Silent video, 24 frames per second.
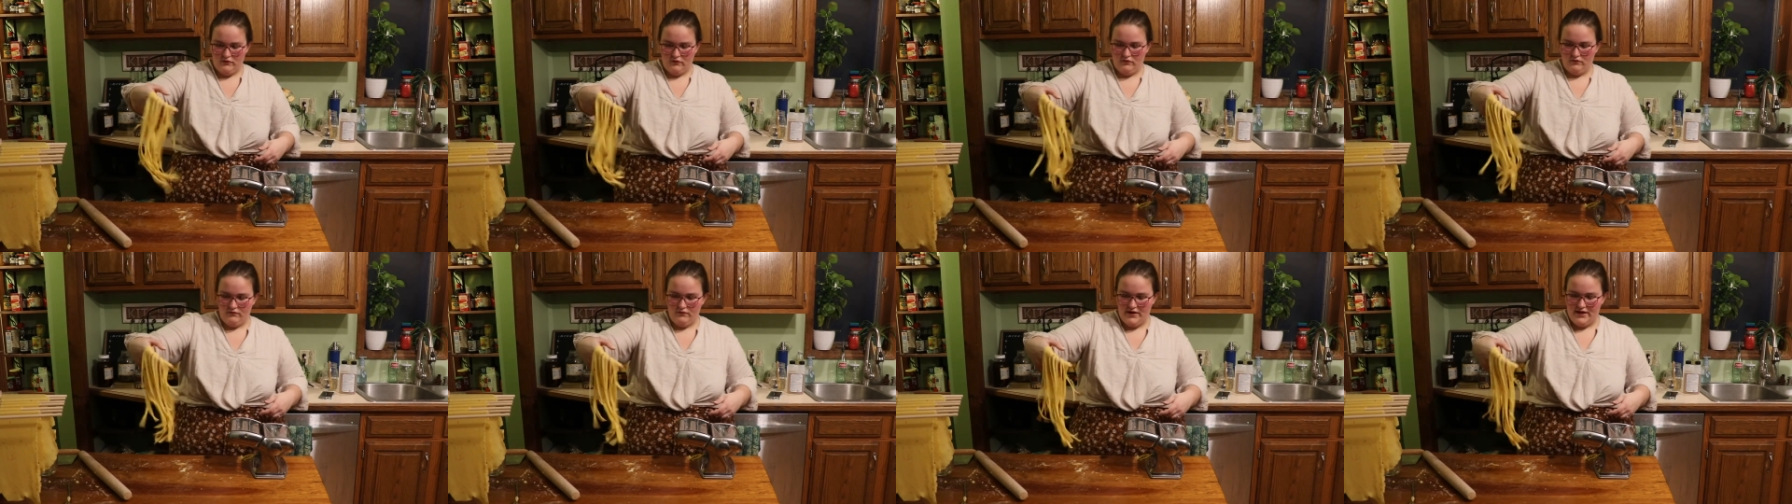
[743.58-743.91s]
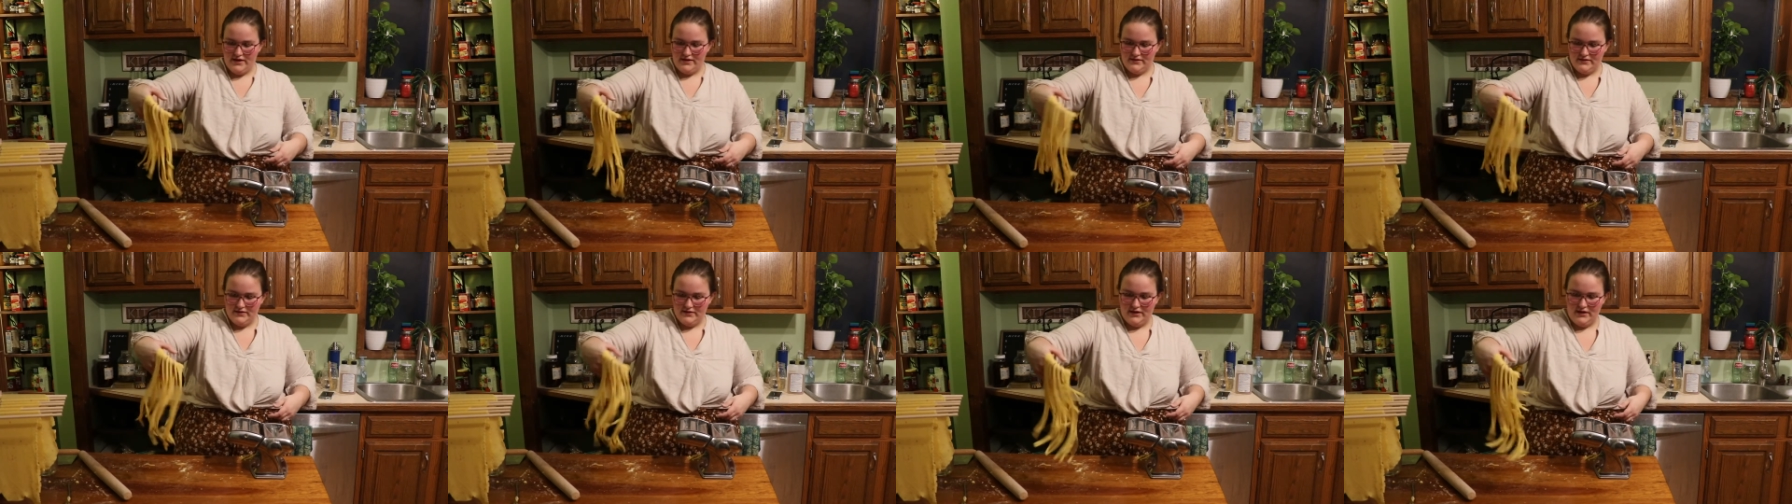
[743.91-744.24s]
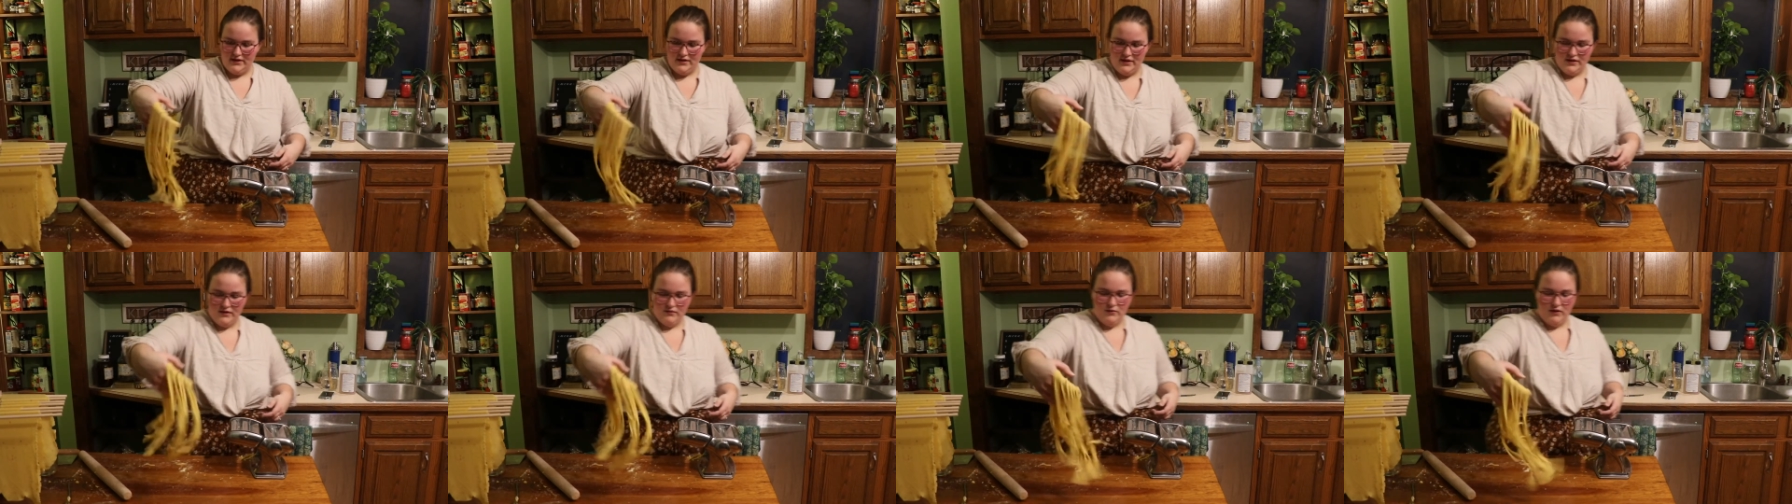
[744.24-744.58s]
Great.
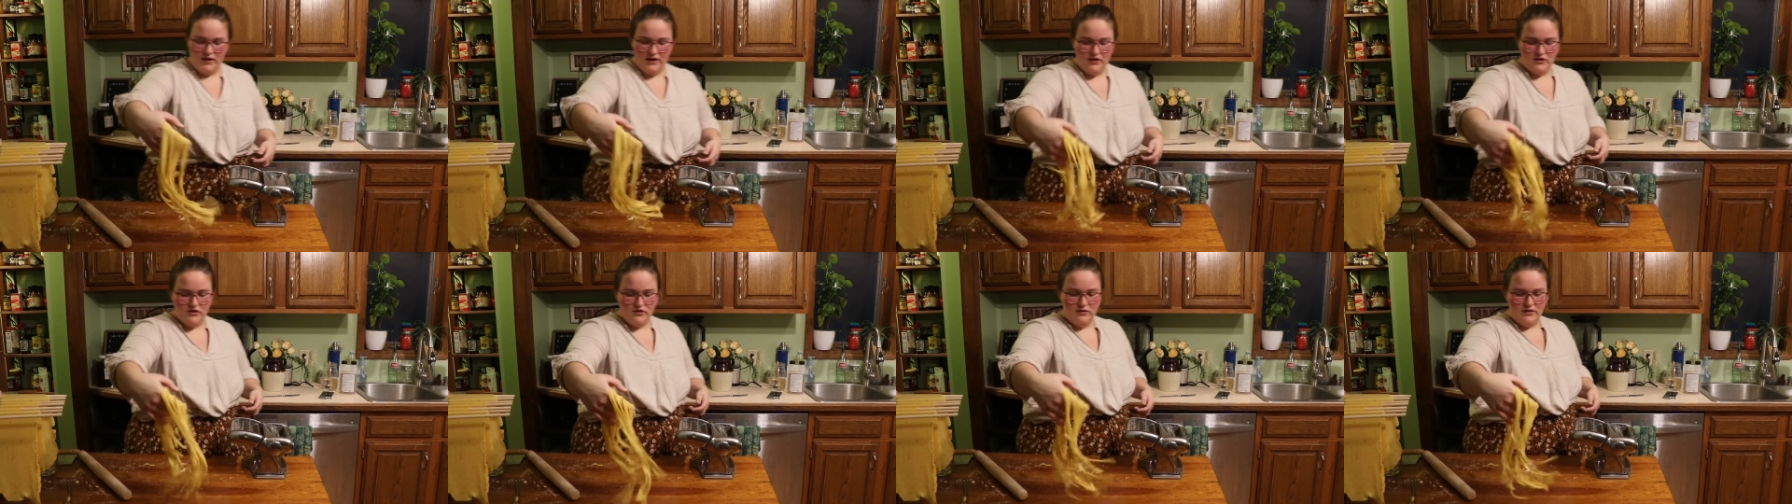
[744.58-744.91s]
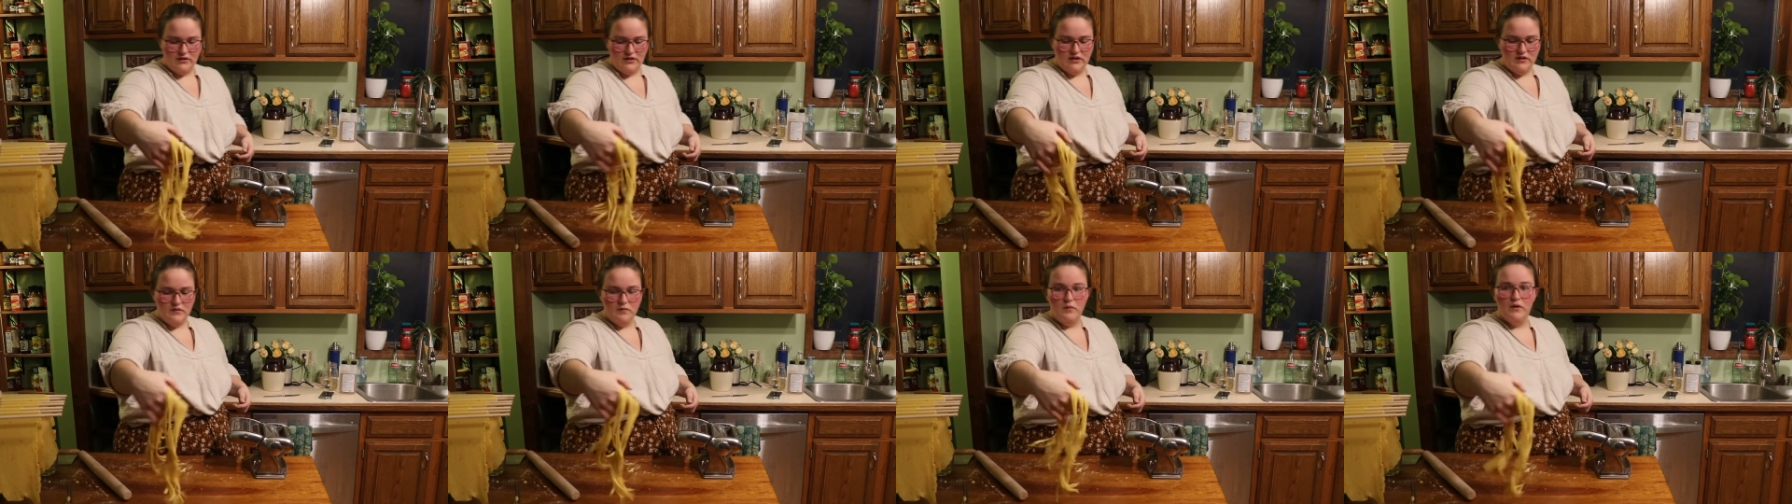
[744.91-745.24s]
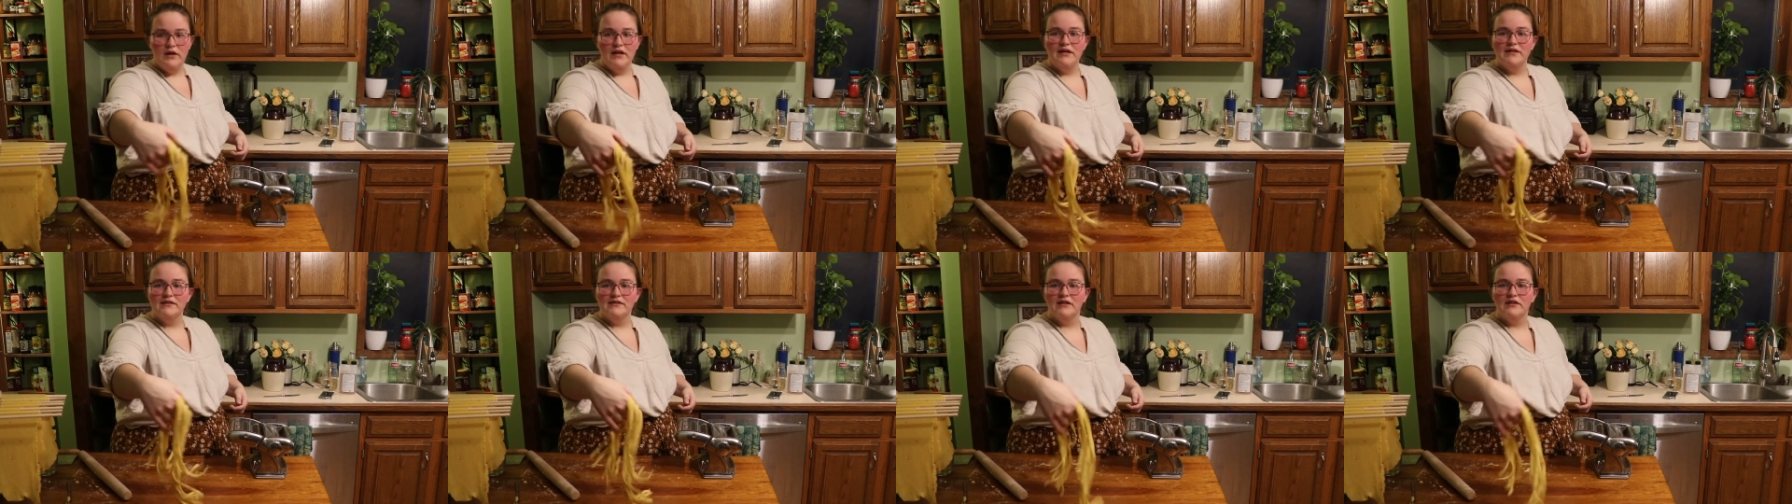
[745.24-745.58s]
And then what I do at this
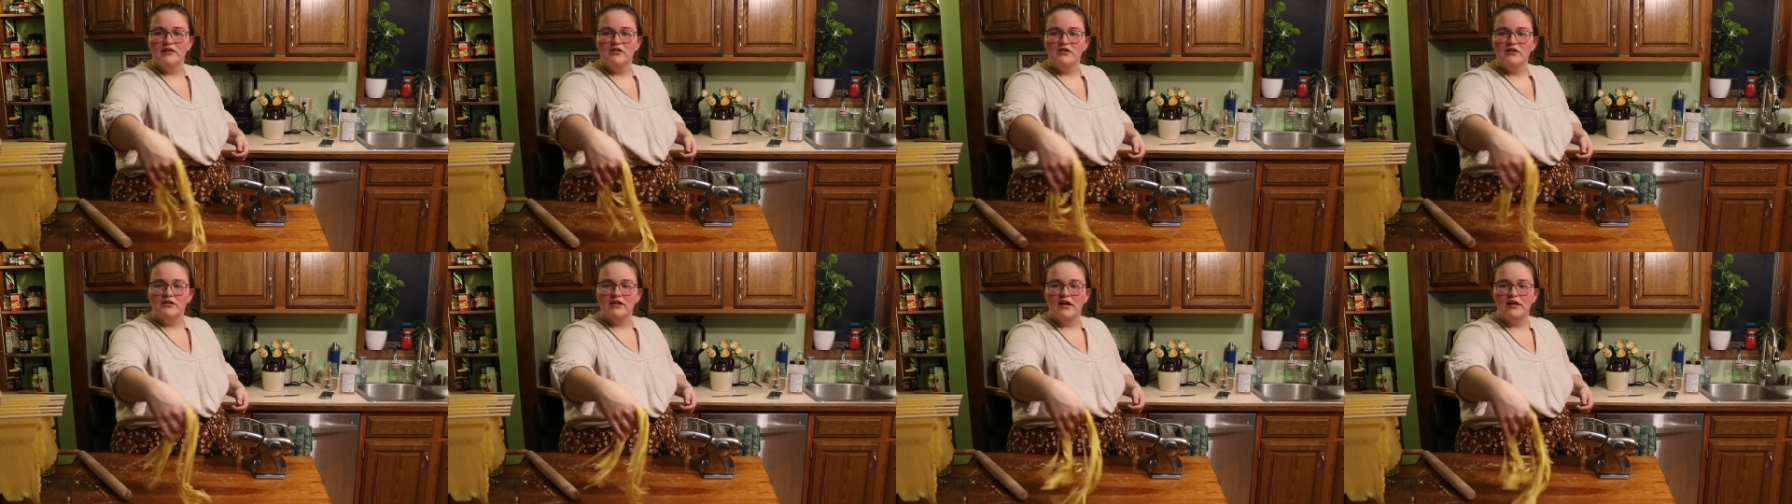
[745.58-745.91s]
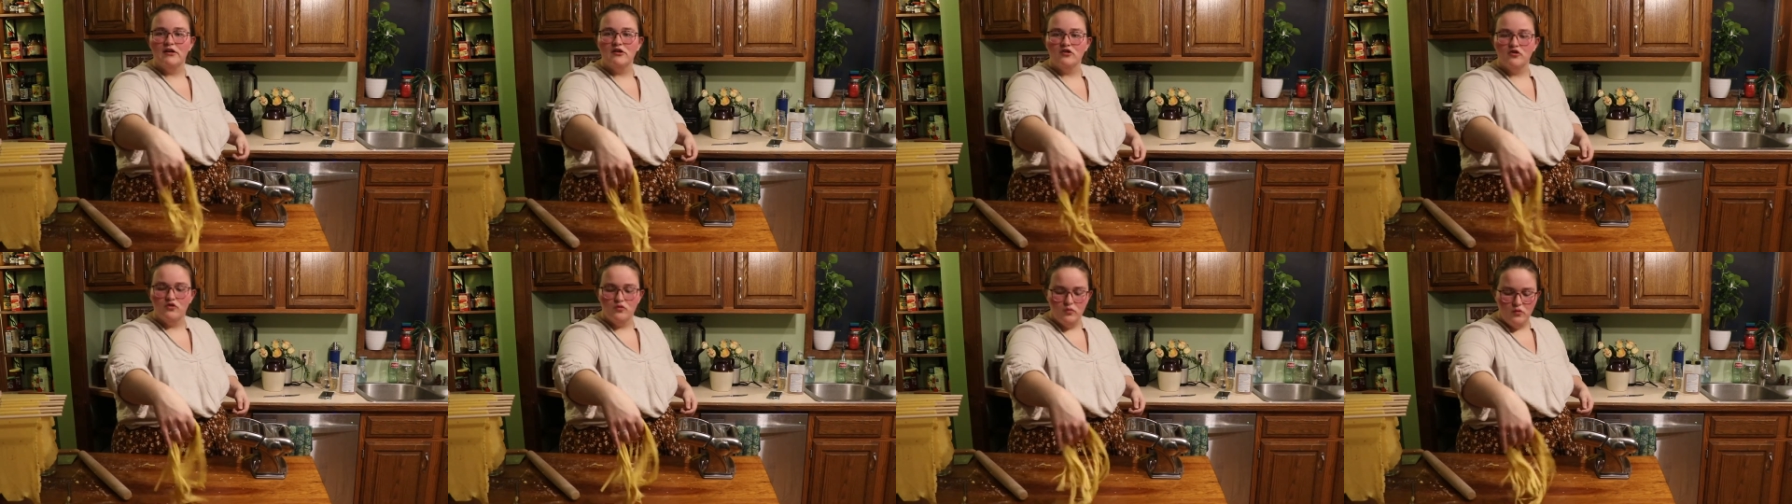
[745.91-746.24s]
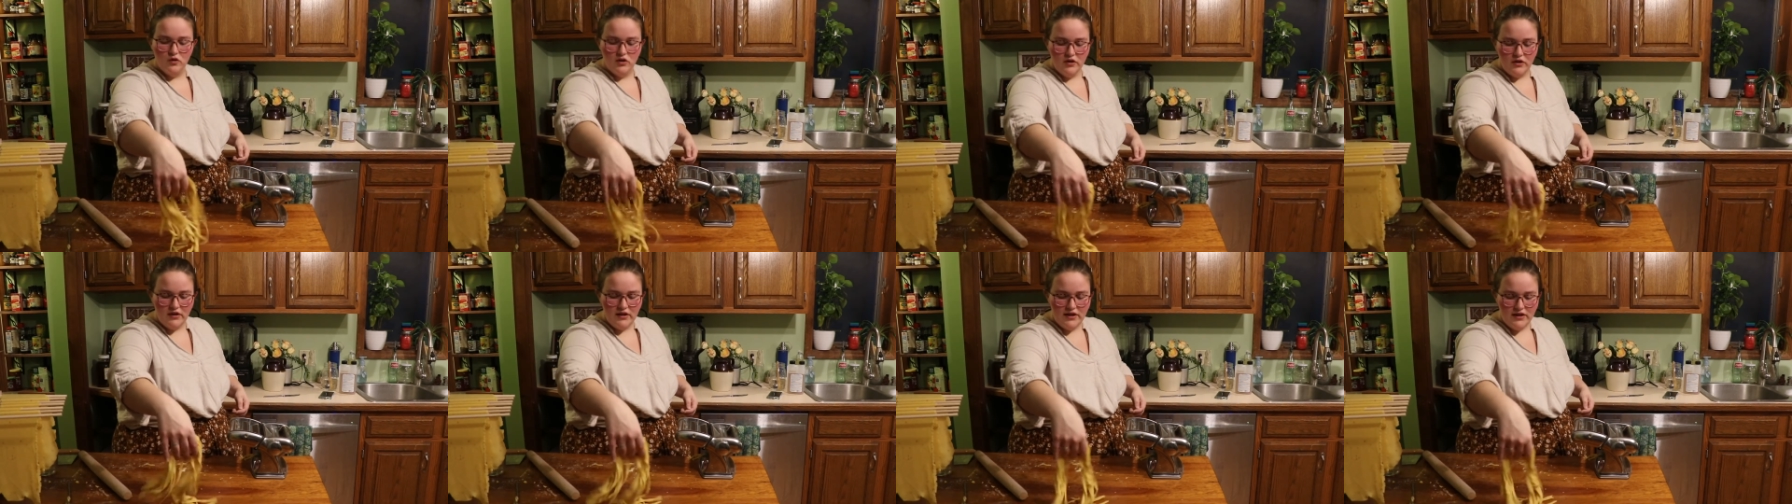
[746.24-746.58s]
point is I just kind of
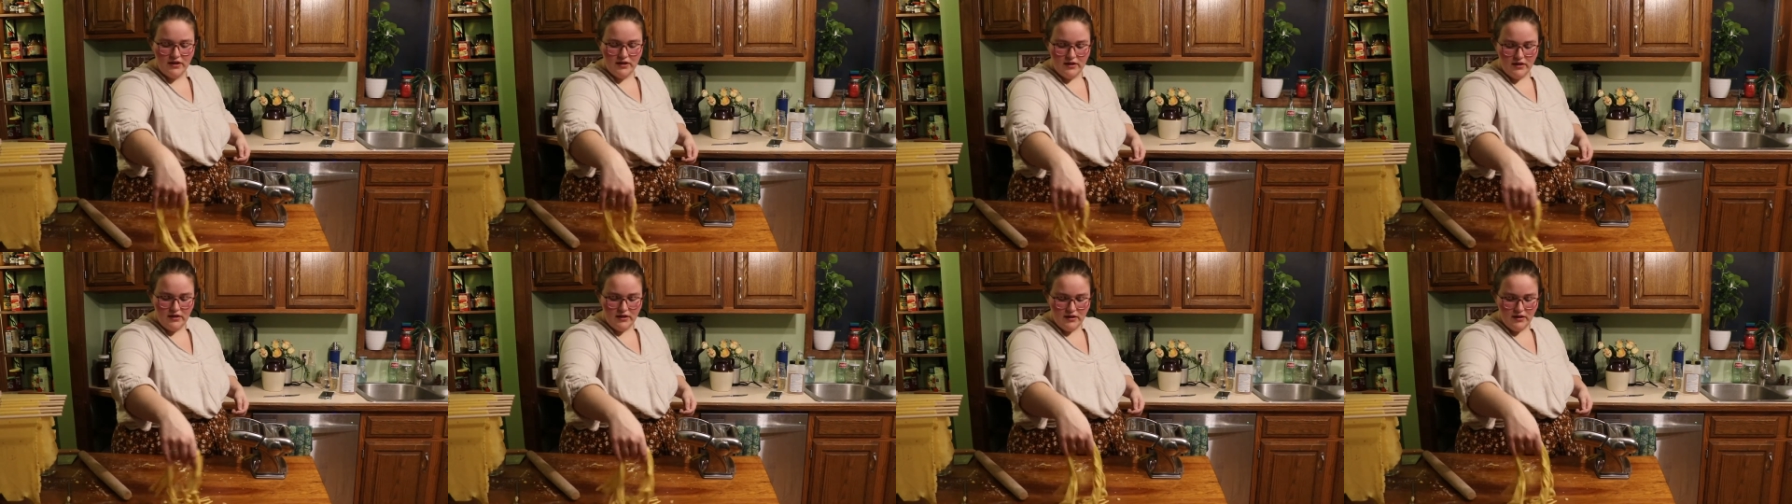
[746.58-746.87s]
twirl it